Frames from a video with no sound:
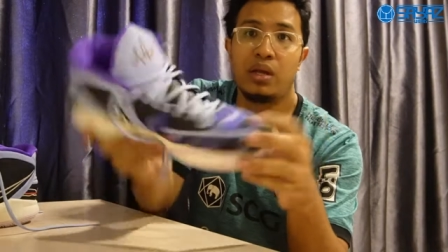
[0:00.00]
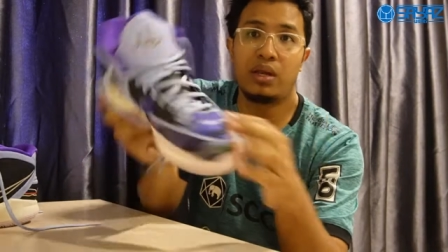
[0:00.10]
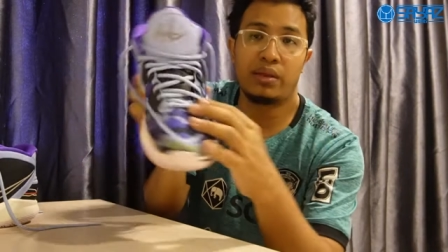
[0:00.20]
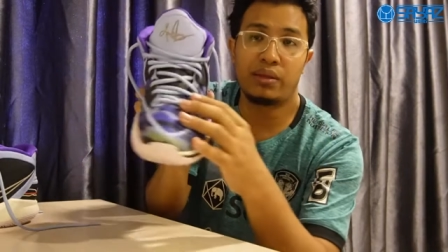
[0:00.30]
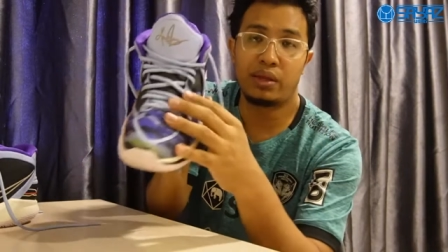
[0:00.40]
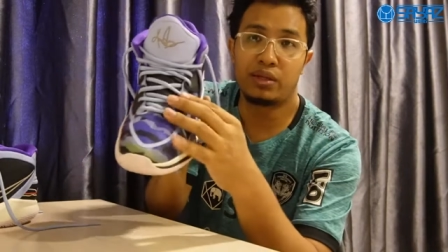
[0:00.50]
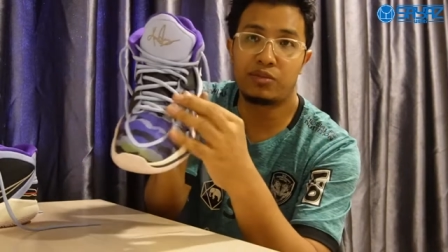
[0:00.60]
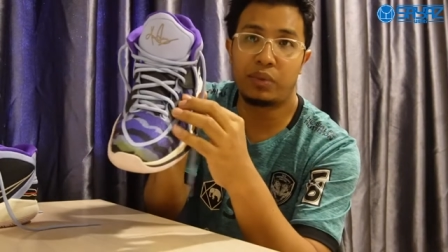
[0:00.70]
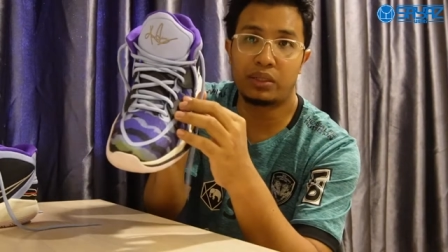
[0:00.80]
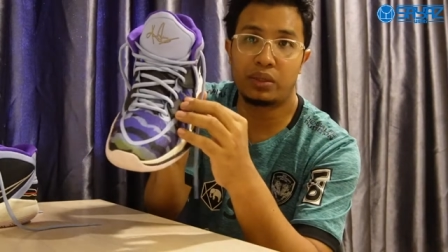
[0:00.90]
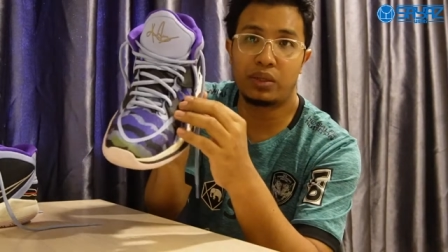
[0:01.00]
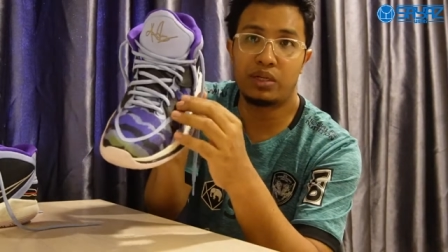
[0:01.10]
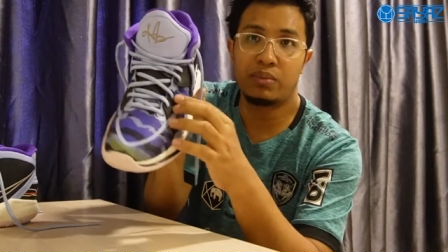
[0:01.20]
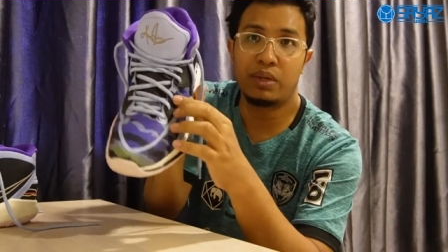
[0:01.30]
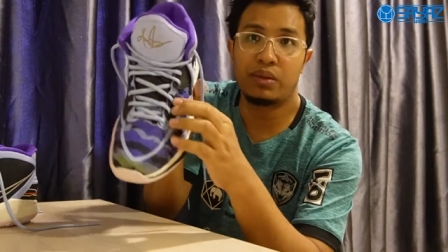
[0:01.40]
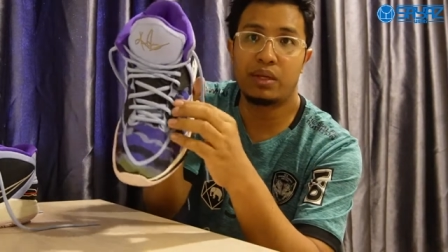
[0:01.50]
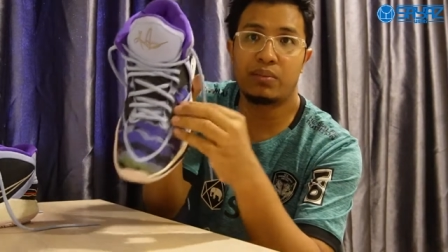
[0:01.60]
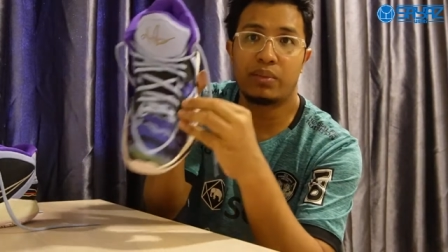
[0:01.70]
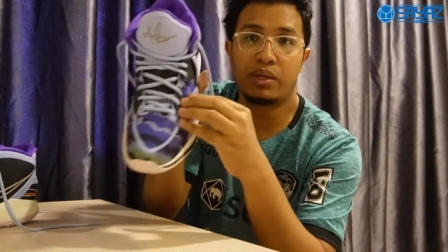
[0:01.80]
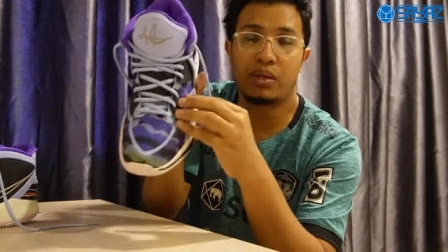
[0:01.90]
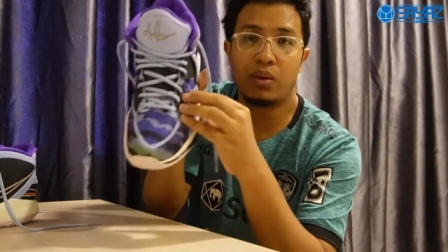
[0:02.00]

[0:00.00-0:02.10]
Nothing spectacular about it, but